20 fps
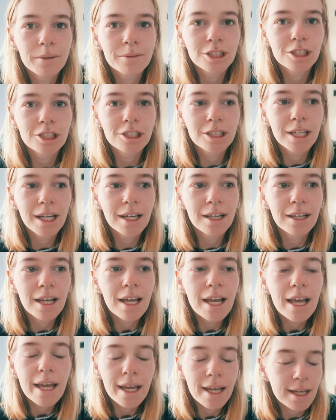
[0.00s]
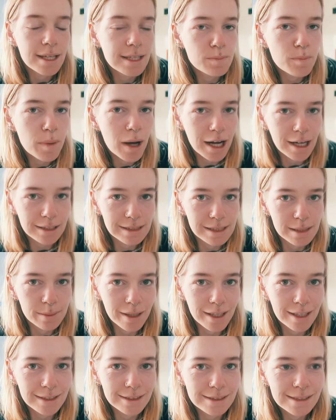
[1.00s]
I was younger is party
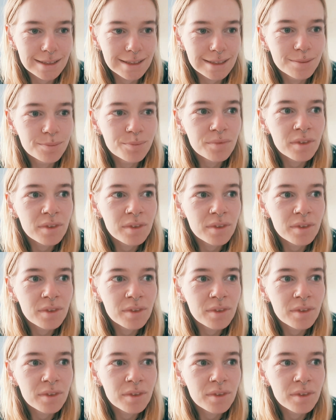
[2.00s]
bags.